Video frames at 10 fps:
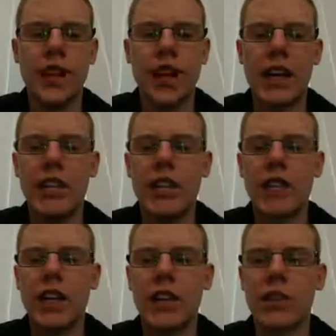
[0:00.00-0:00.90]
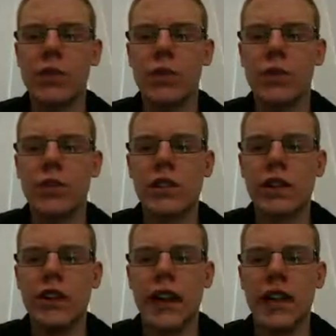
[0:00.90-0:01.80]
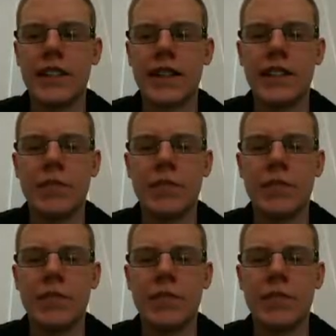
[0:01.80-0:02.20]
and each of the other cores has a